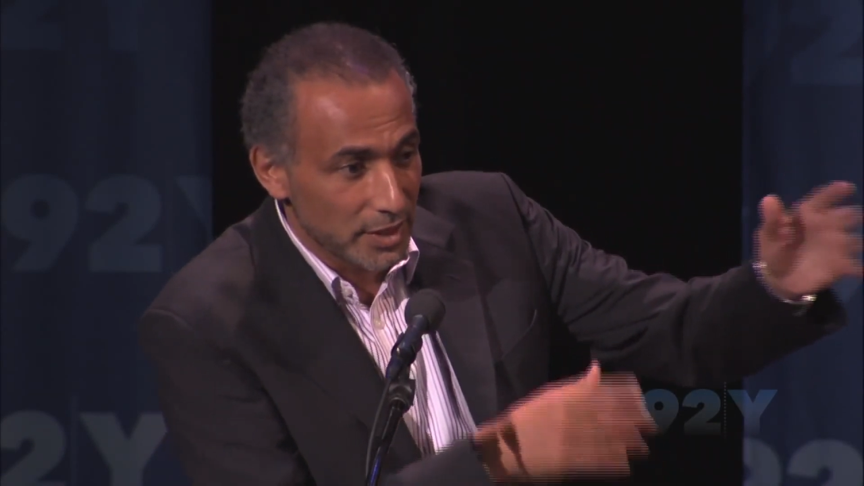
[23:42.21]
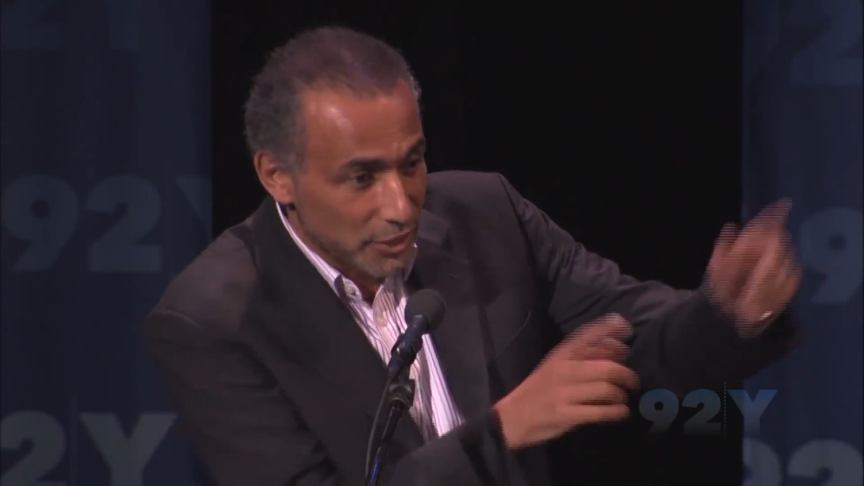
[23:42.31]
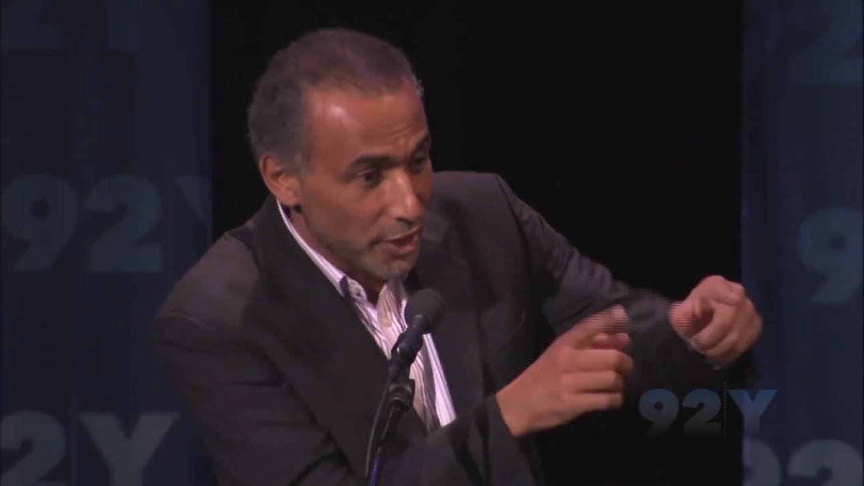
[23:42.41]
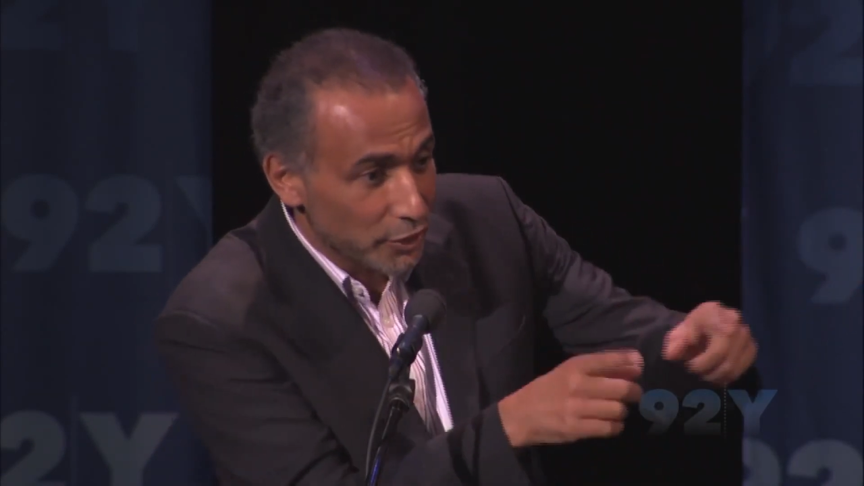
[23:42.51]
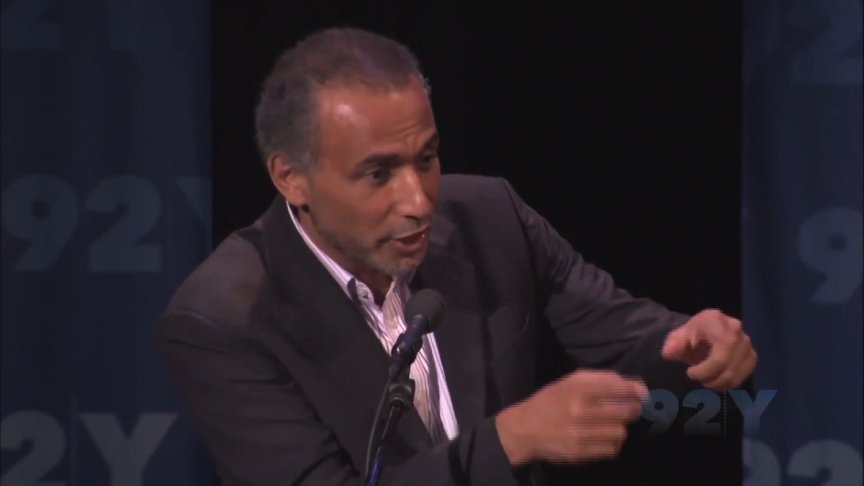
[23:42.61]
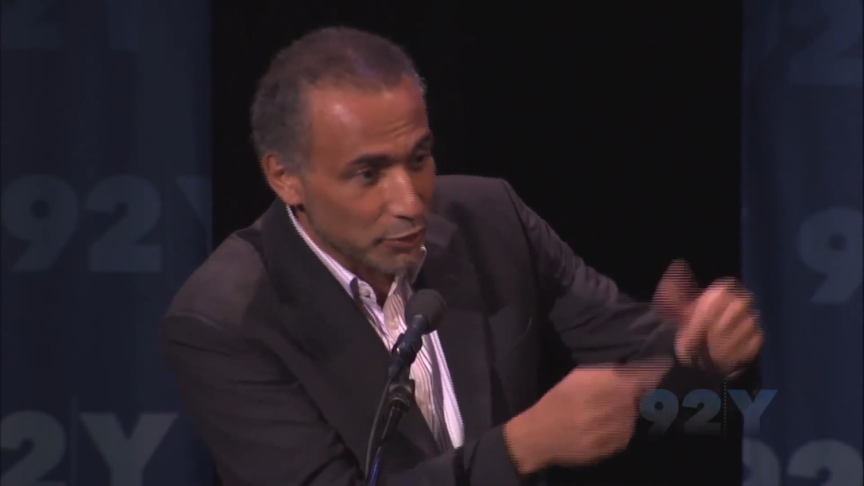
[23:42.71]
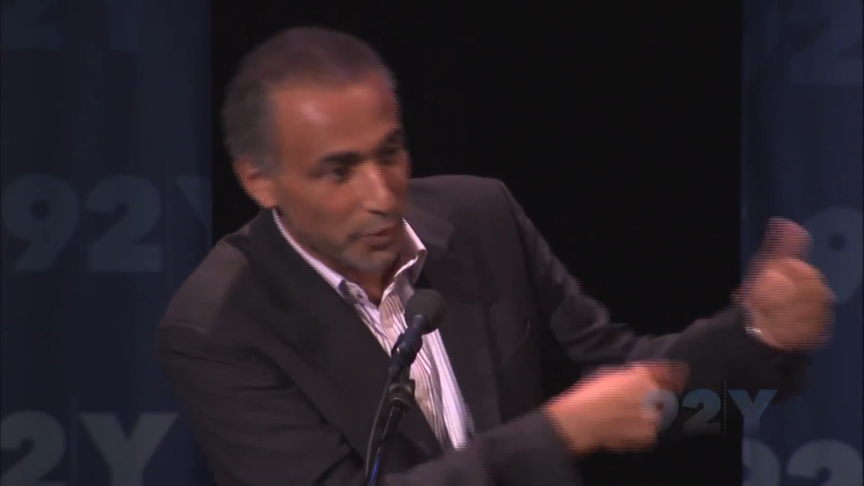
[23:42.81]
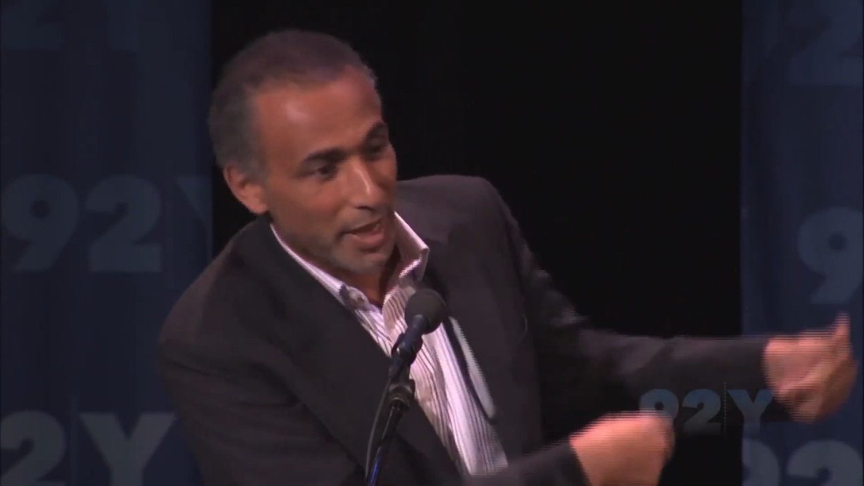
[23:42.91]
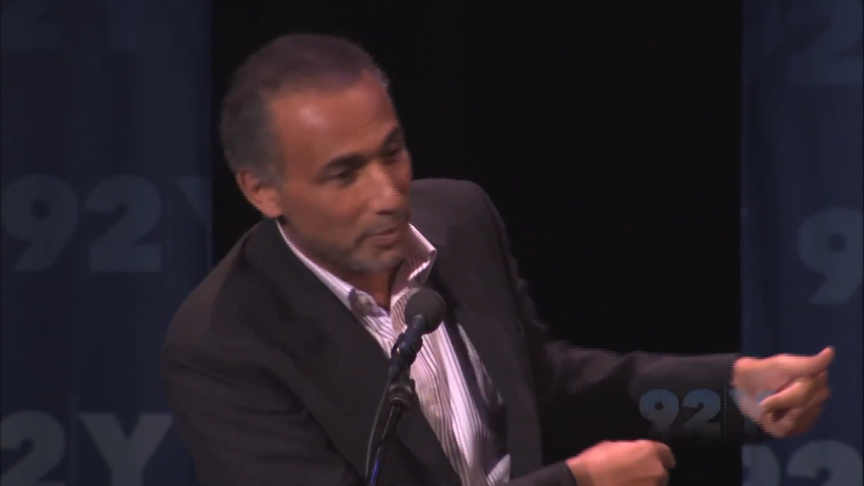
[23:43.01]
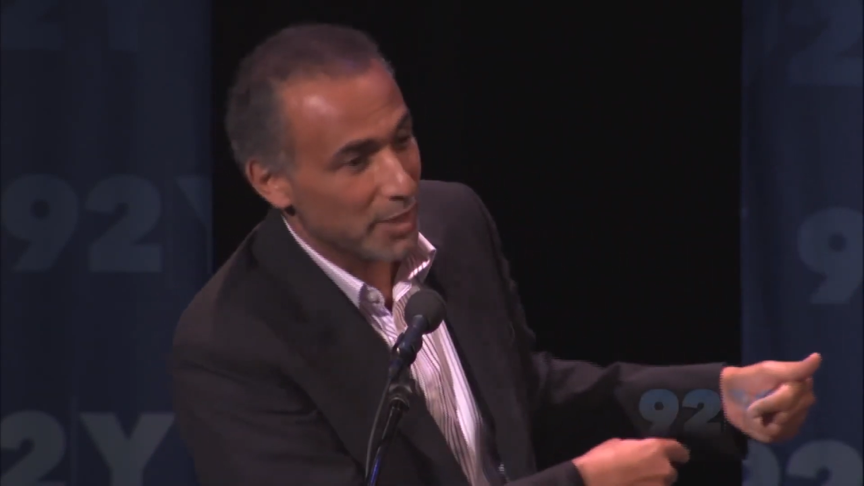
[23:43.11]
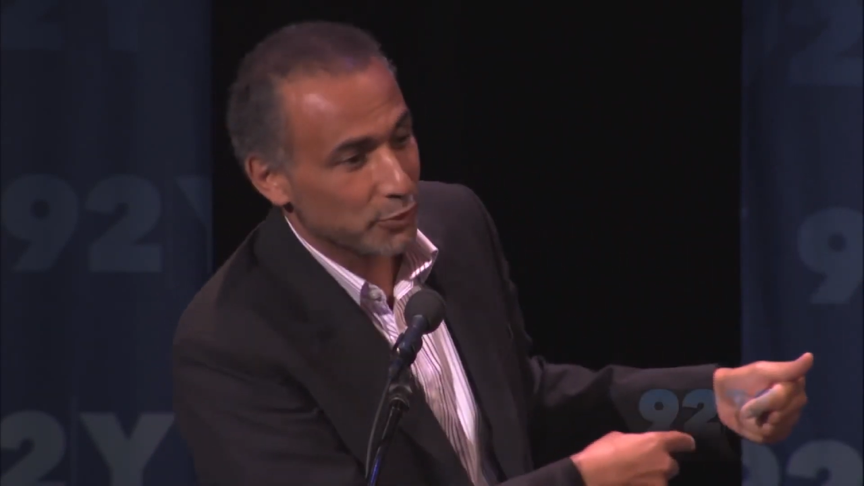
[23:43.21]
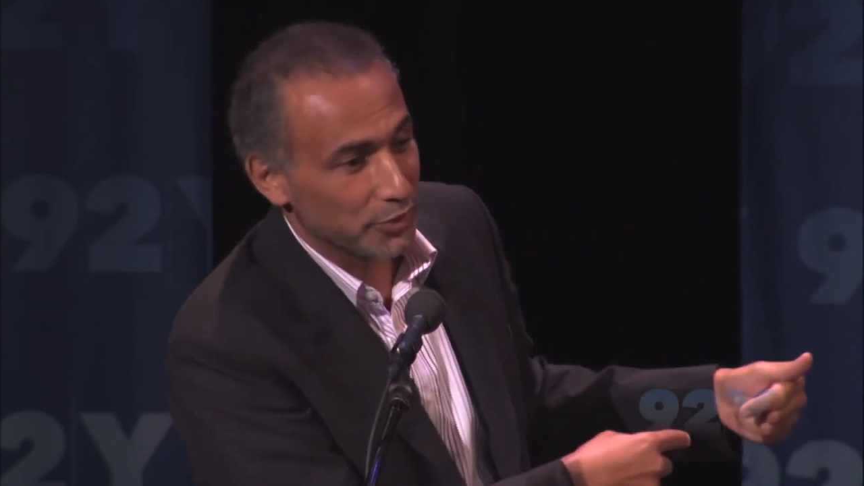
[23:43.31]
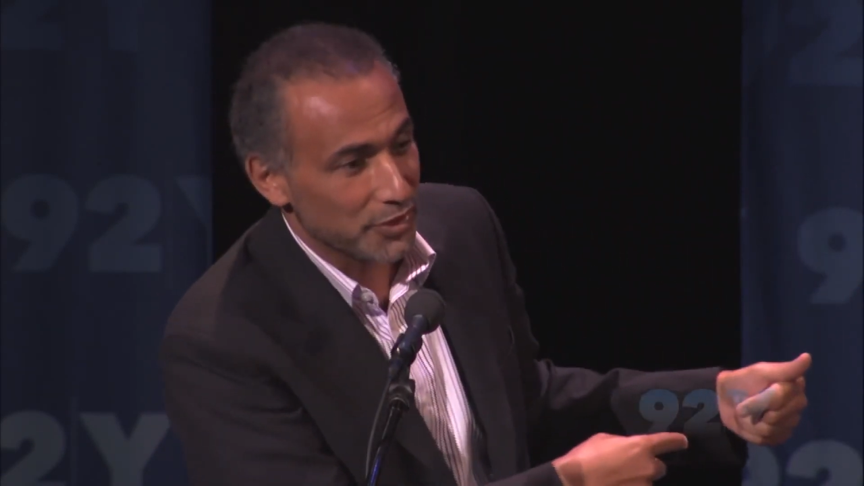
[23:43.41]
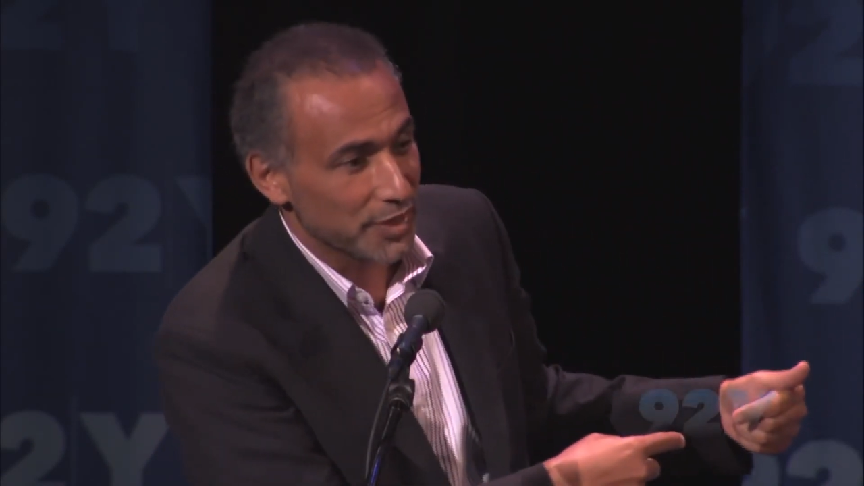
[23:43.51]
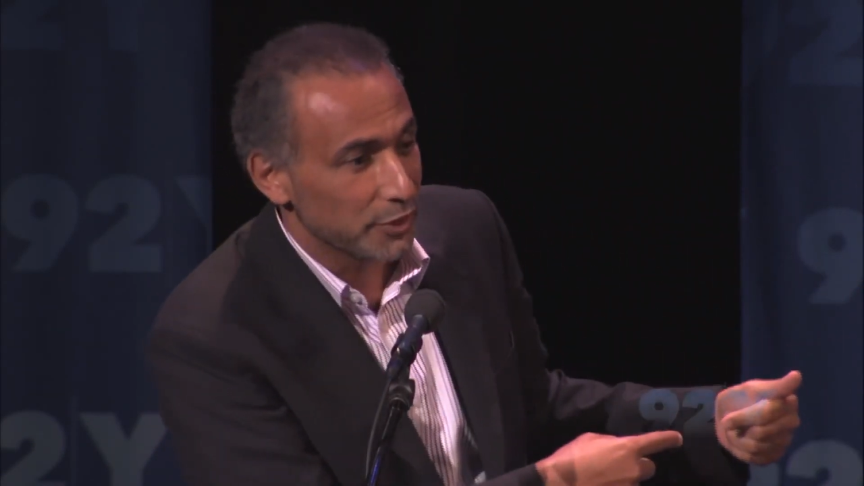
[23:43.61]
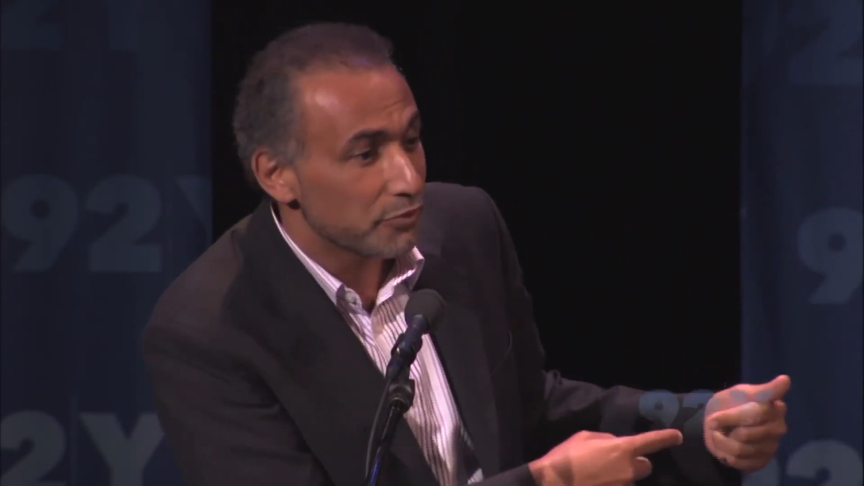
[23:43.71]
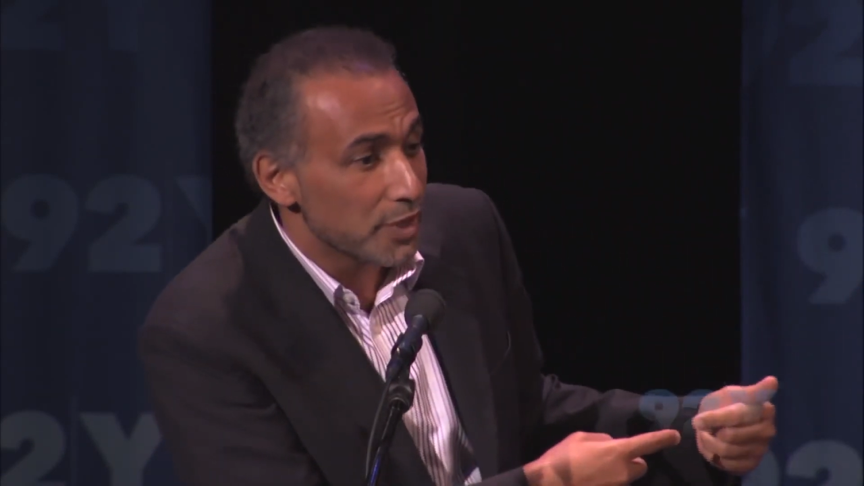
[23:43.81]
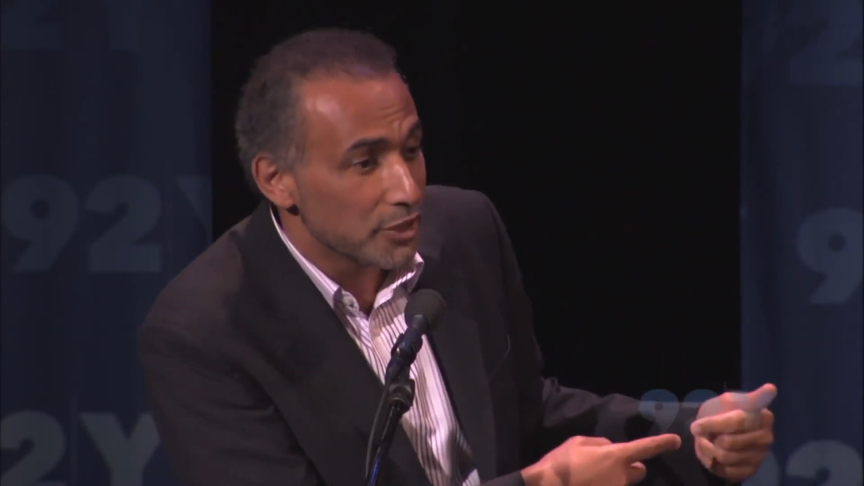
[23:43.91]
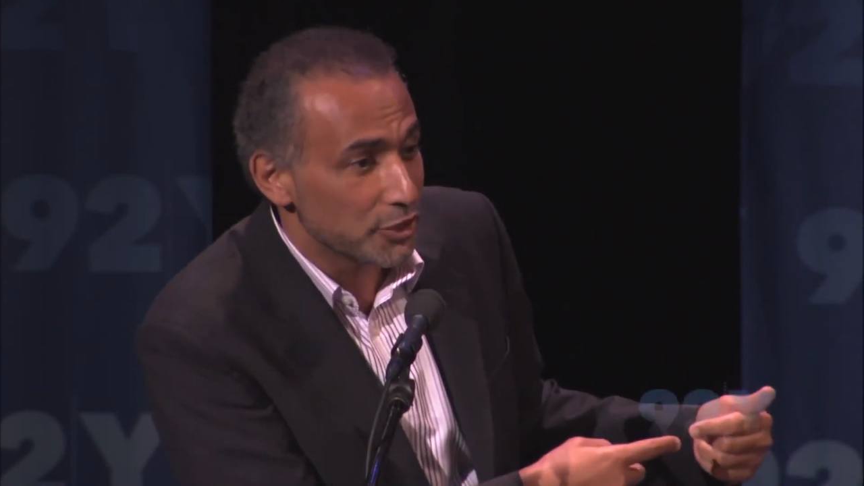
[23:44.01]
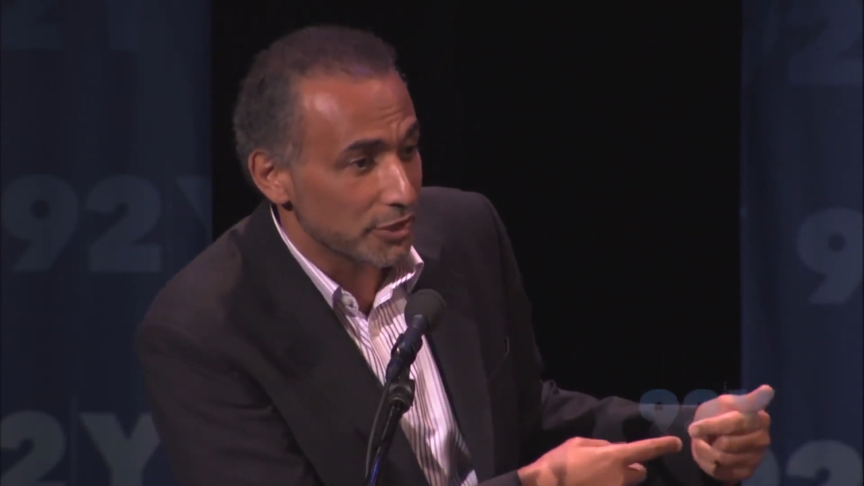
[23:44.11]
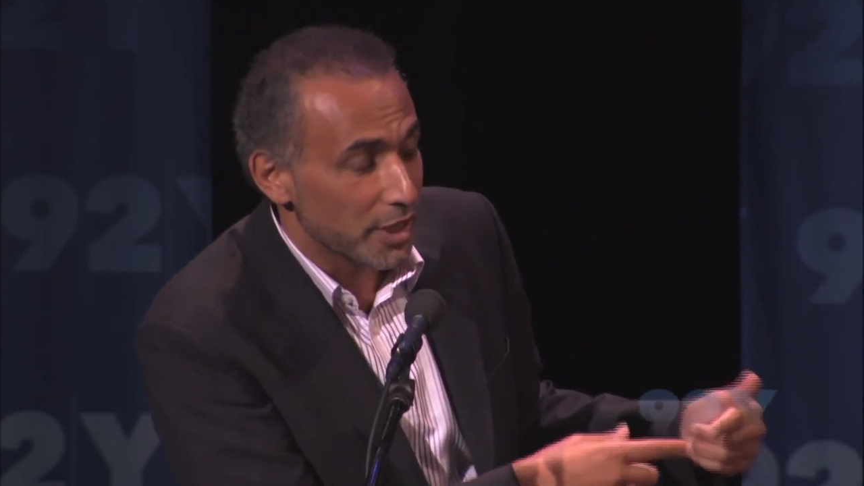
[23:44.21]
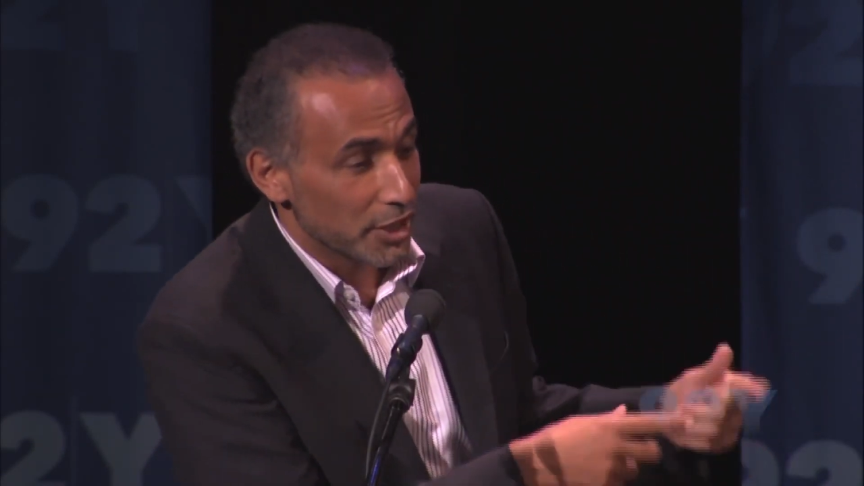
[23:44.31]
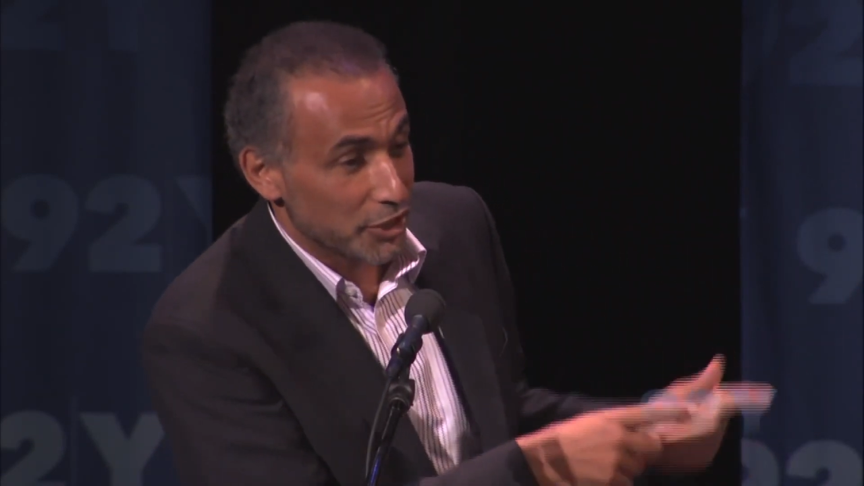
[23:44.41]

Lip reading: It's not going to help us to understand religion